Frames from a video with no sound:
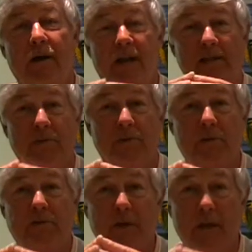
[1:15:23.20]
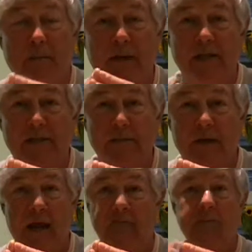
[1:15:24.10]
And that's what it appeared to
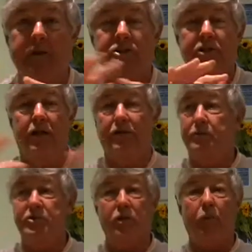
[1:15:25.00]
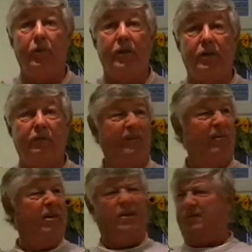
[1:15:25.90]
me. Everybody slowed. They were stopping. They were
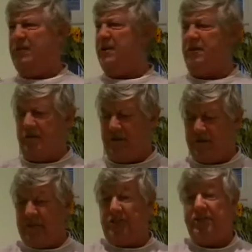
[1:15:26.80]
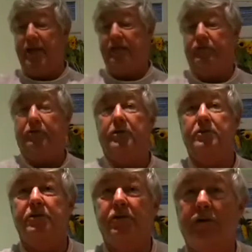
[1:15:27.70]
fighting. What are they doing? I zigzagged through
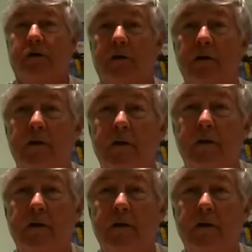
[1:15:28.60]
this lot.